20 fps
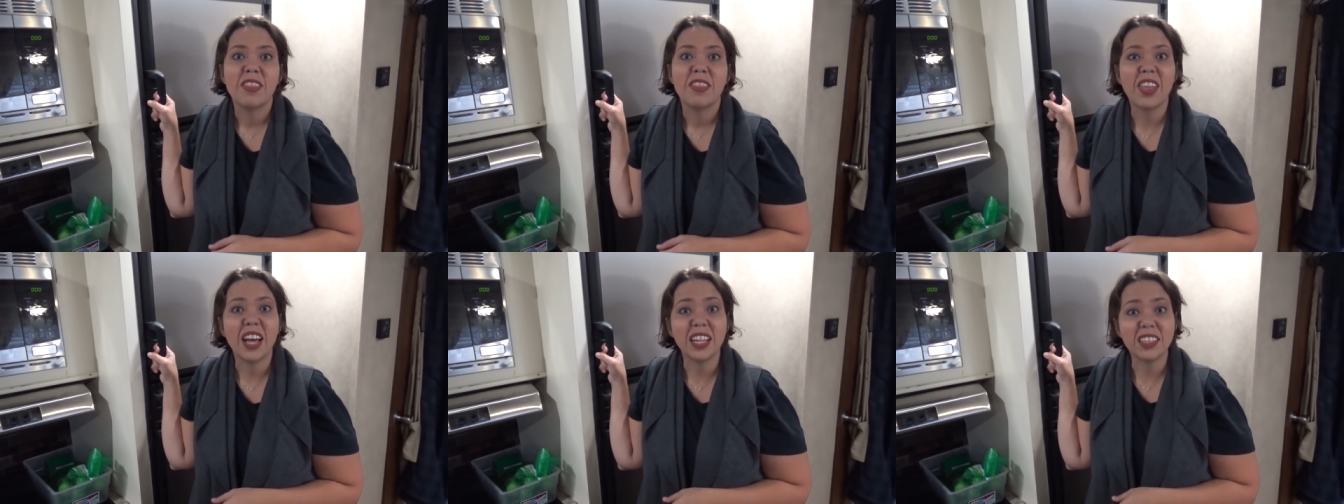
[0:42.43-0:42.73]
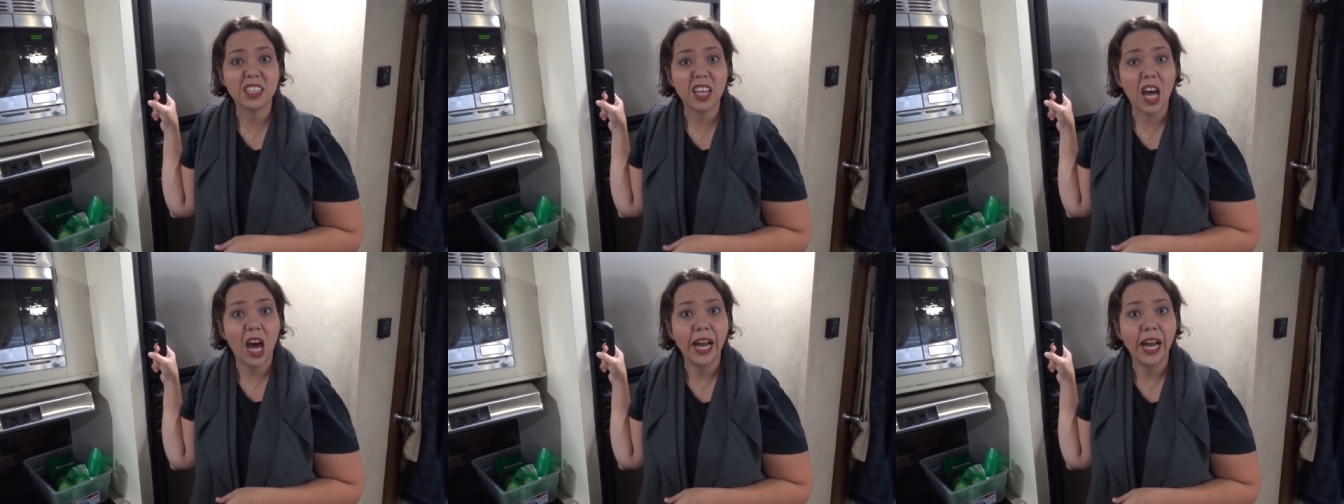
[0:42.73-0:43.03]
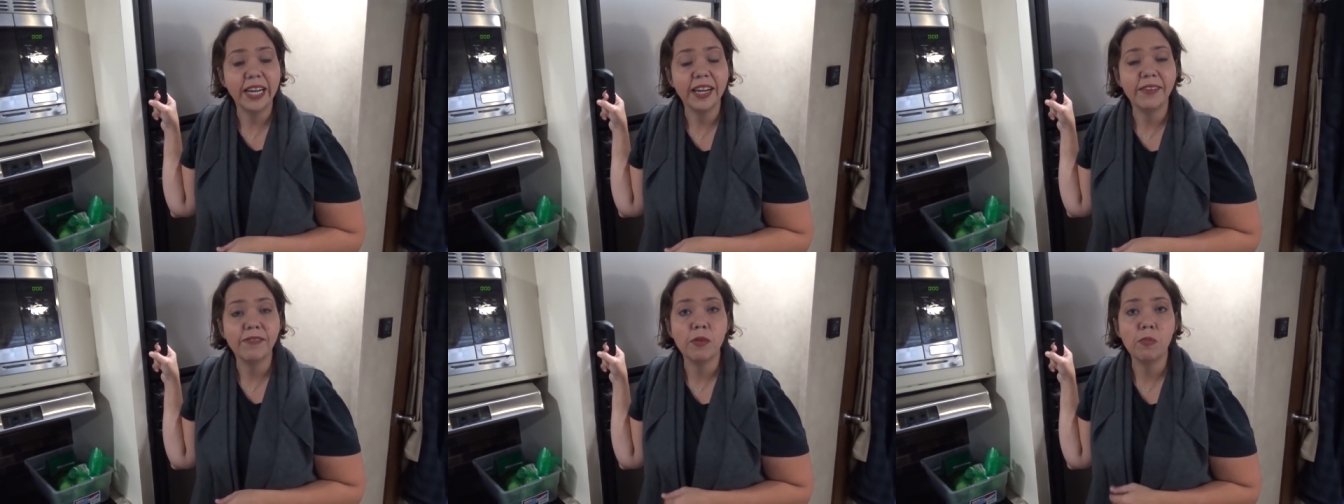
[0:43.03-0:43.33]
that's
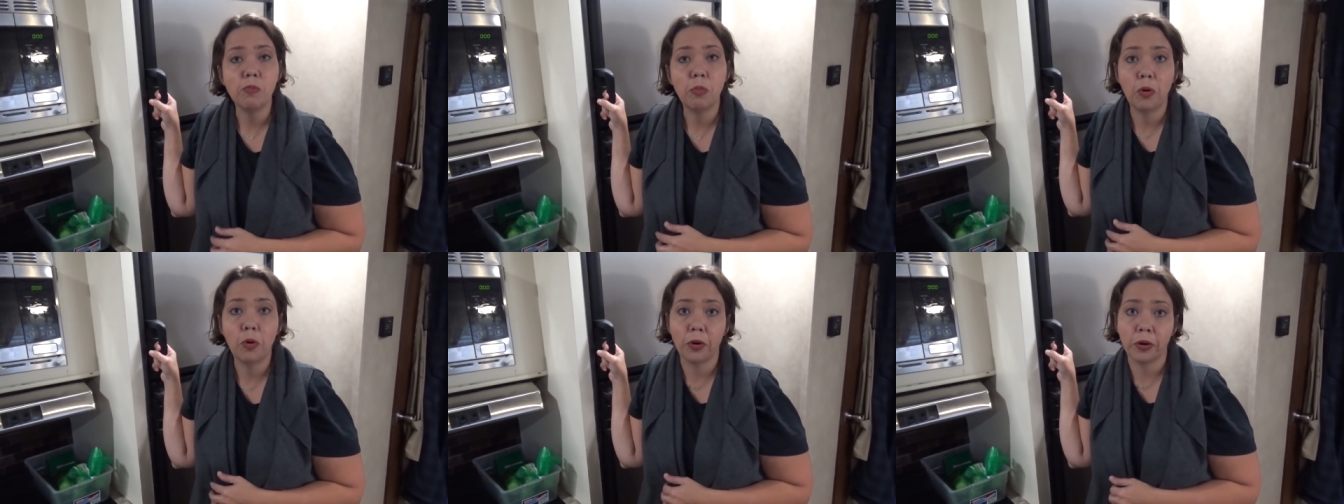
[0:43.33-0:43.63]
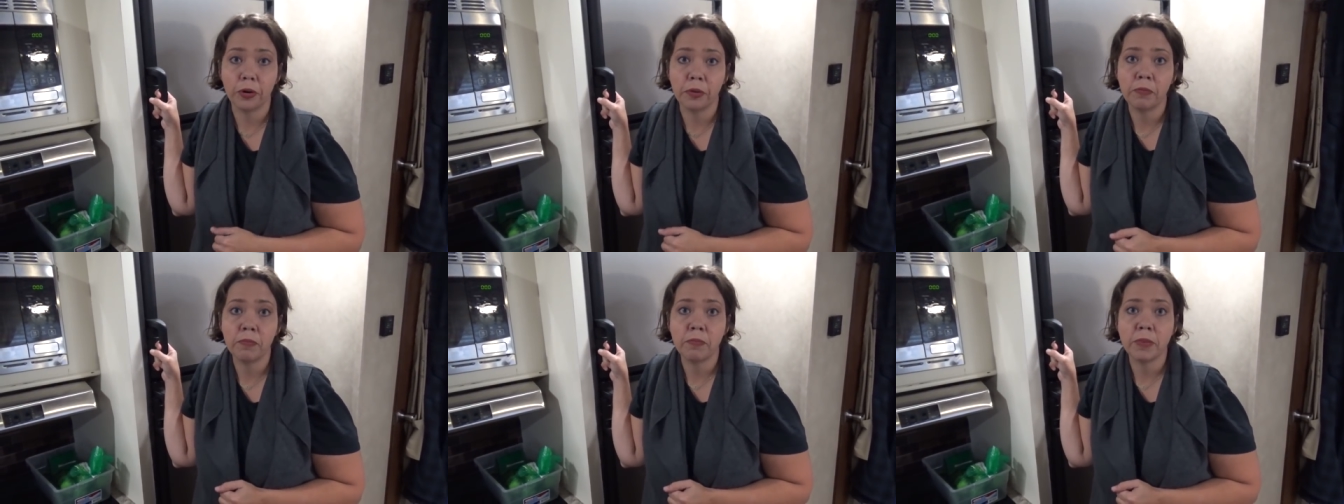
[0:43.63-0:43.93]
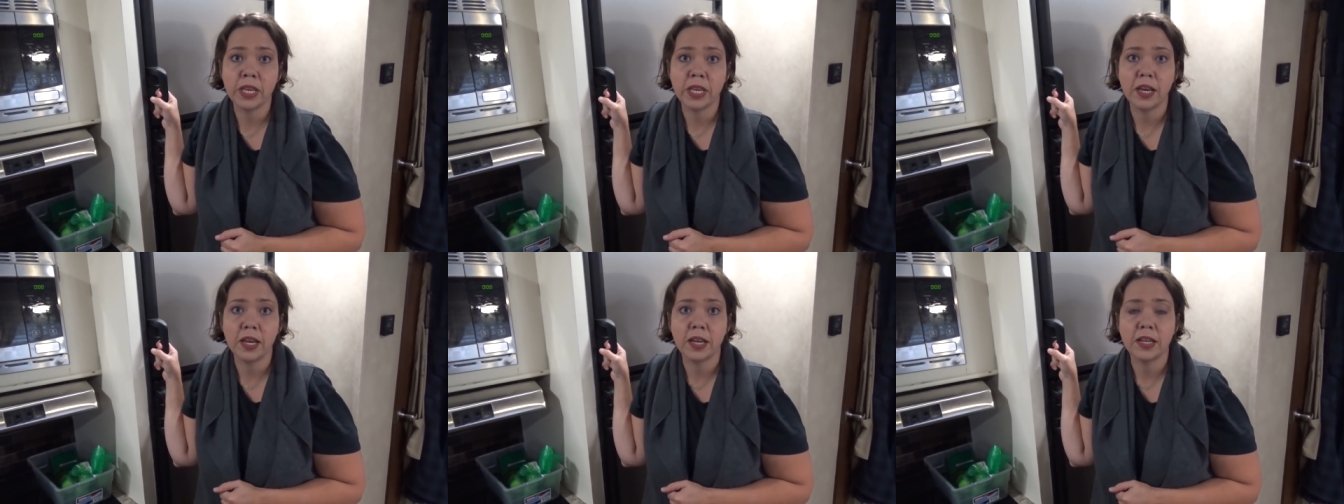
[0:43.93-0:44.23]
kind of important
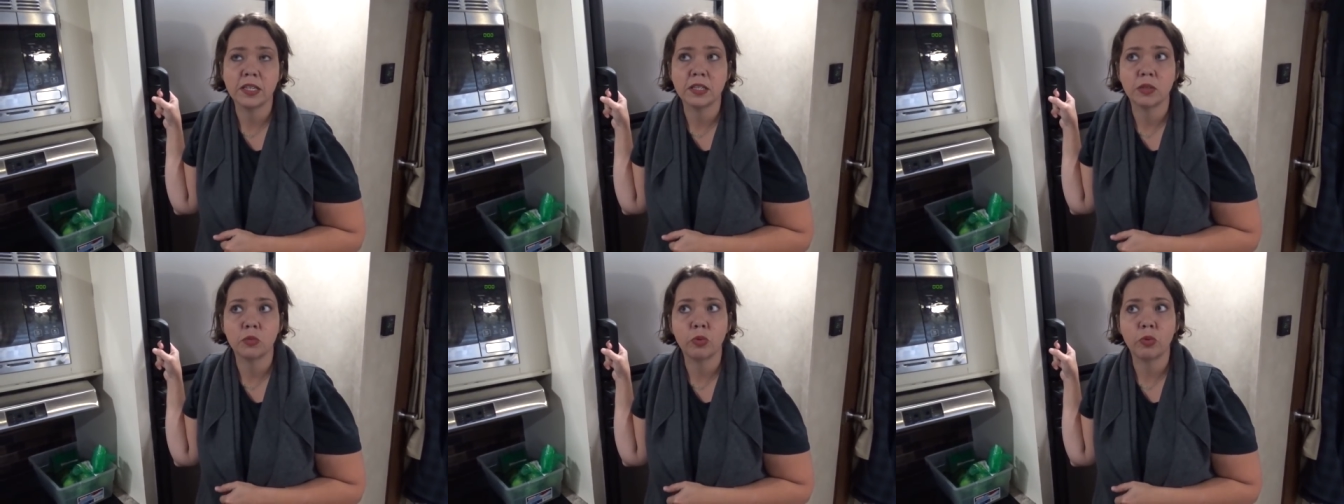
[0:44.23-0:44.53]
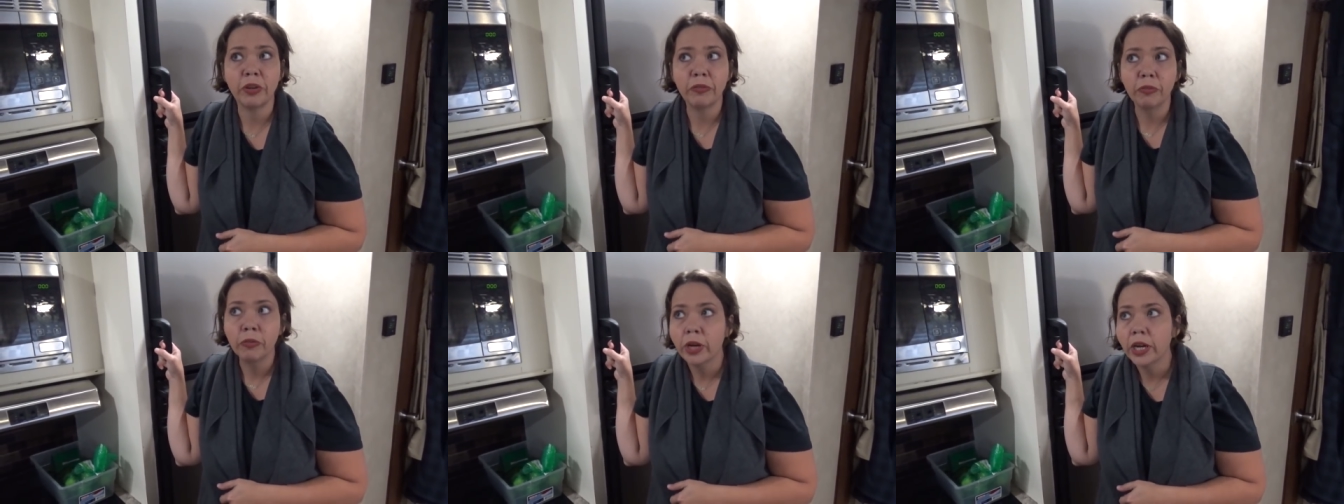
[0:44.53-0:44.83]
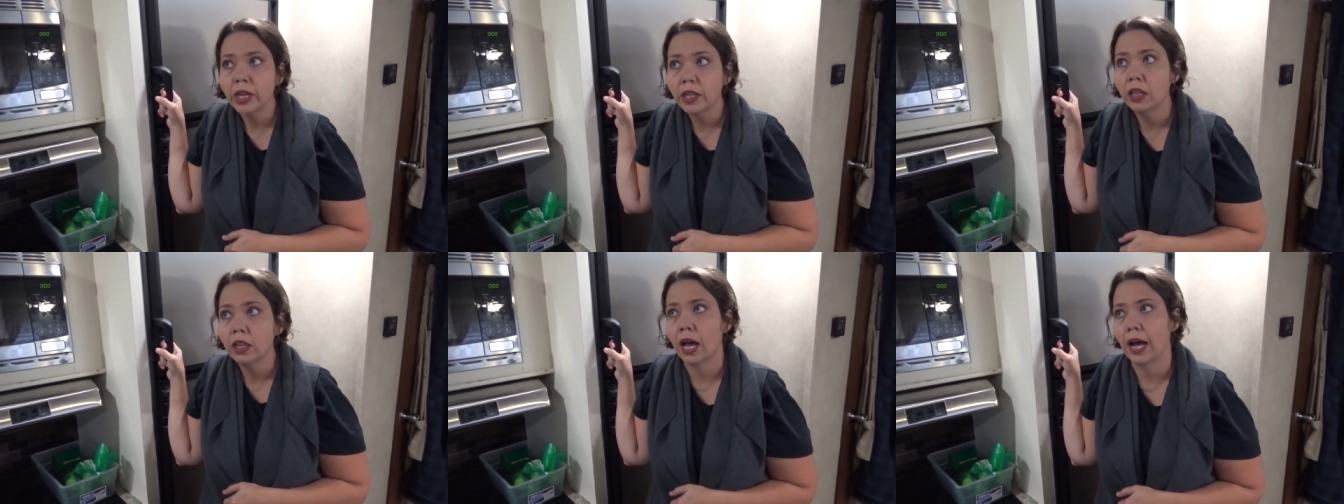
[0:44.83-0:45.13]
because we
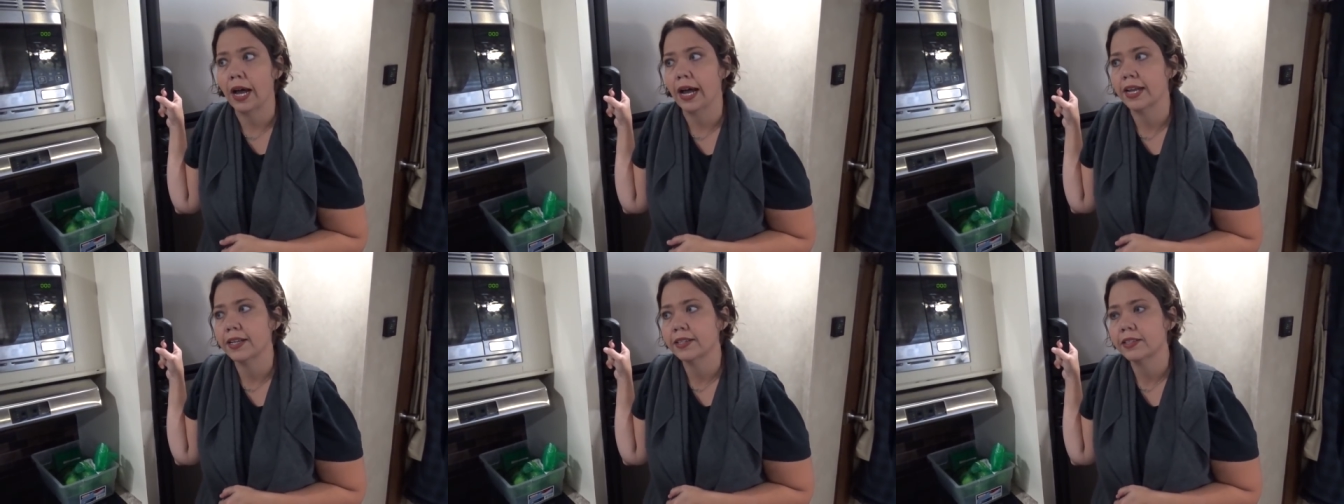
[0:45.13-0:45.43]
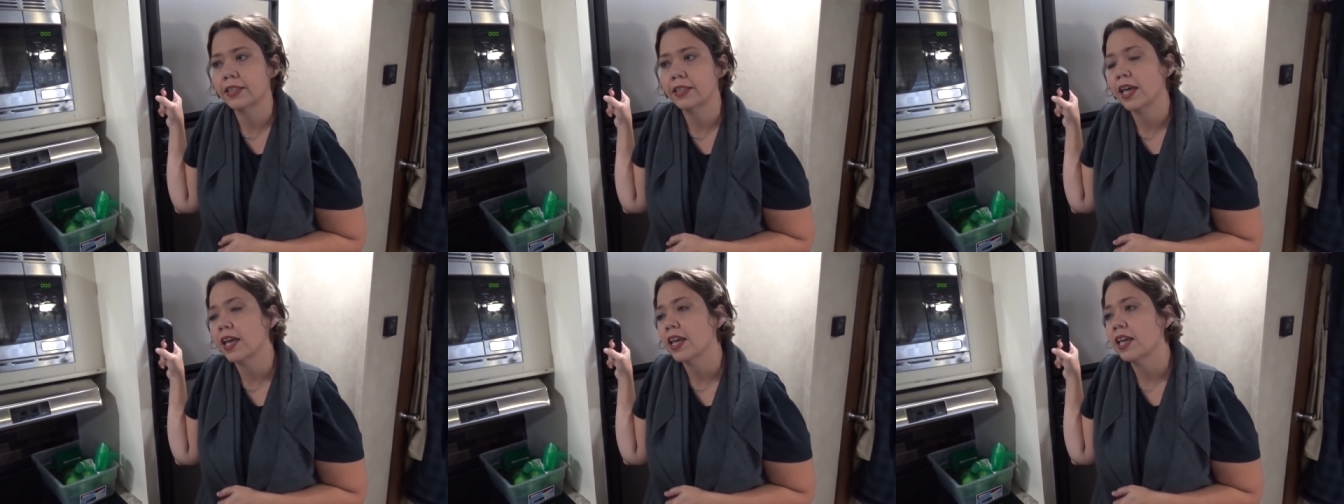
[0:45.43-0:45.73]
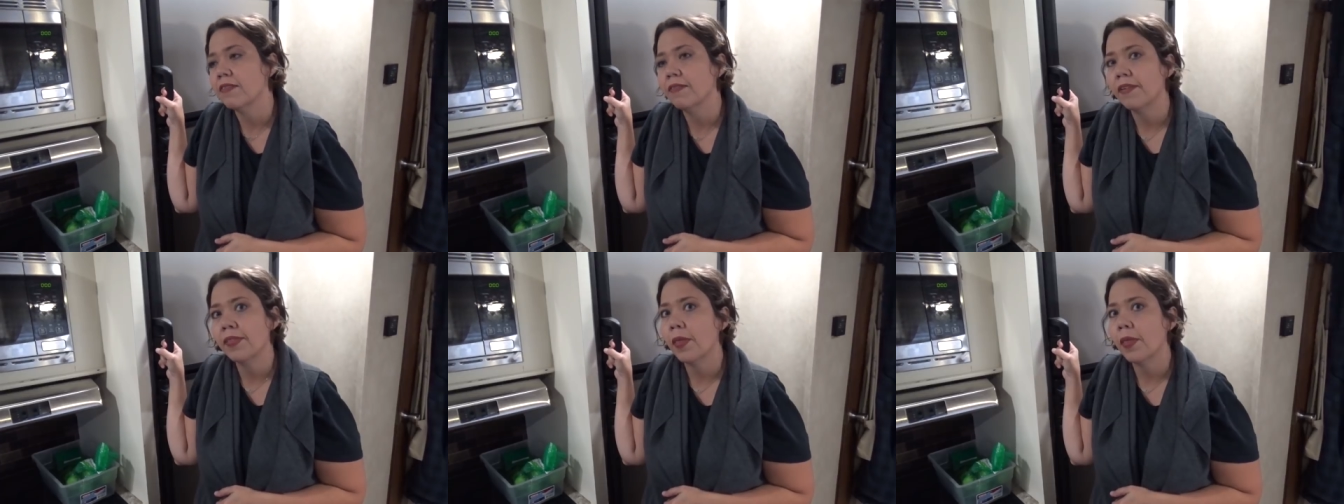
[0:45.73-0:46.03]
realize that
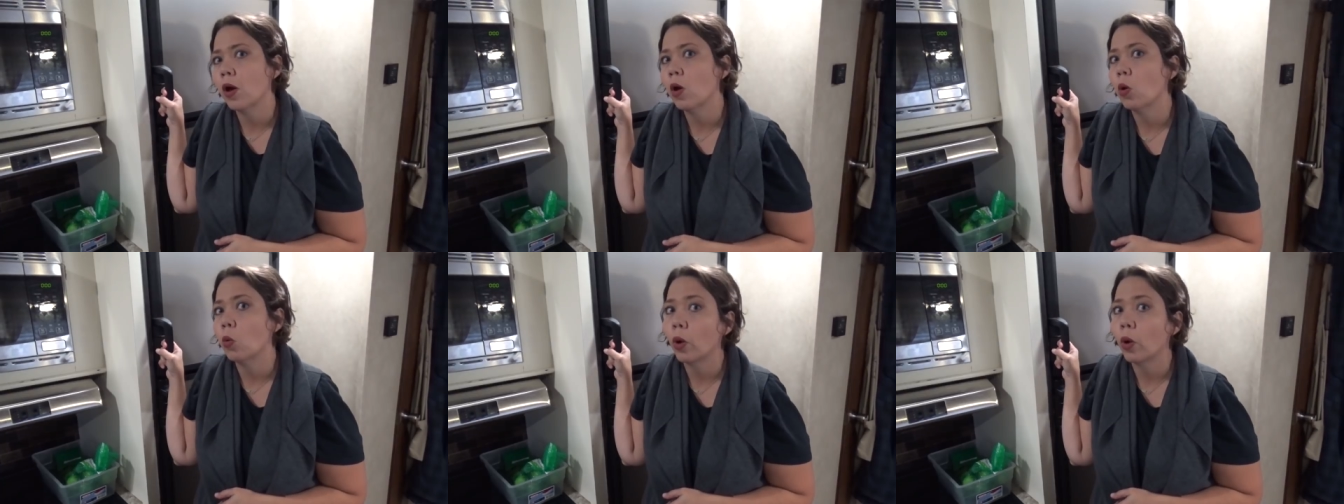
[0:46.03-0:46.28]
even though